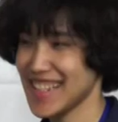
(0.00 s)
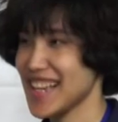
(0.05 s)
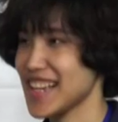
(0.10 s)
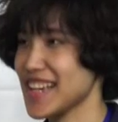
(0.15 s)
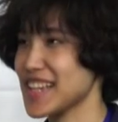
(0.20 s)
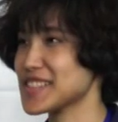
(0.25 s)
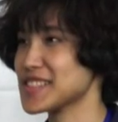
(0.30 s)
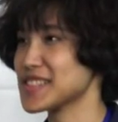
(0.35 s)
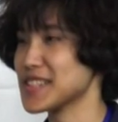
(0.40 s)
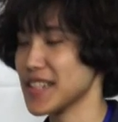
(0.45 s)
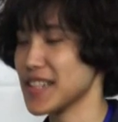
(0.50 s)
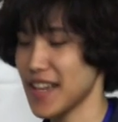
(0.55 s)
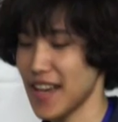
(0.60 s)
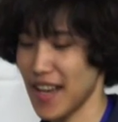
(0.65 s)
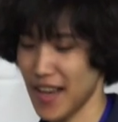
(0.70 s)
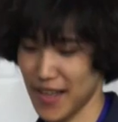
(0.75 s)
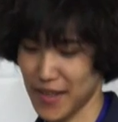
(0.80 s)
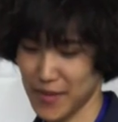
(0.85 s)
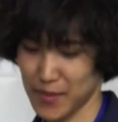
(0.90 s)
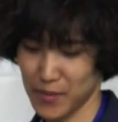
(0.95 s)
It's
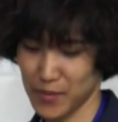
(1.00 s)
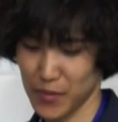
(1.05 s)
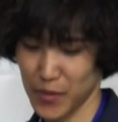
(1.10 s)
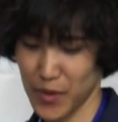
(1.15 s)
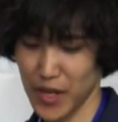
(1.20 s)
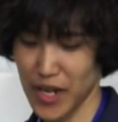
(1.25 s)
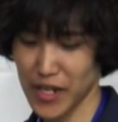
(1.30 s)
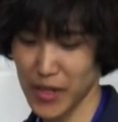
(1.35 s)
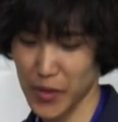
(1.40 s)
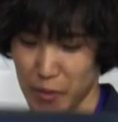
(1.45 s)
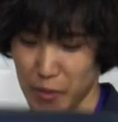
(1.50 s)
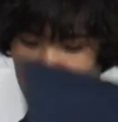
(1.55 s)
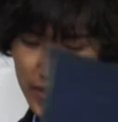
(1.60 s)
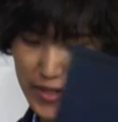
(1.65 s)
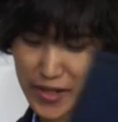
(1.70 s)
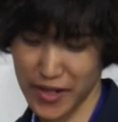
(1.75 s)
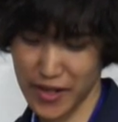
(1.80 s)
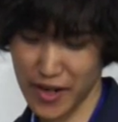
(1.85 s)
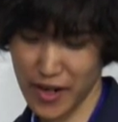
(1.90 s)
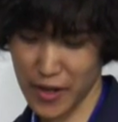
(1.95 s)
the we are the
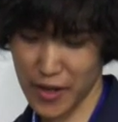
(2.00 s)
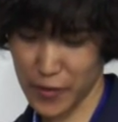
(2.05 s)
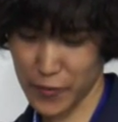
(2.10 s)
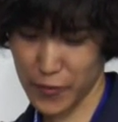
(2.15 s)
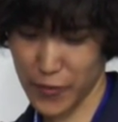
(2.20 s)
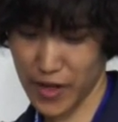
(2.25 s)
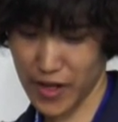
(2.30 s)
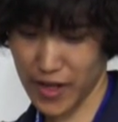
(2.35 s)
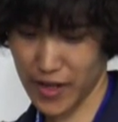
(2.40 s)
winner of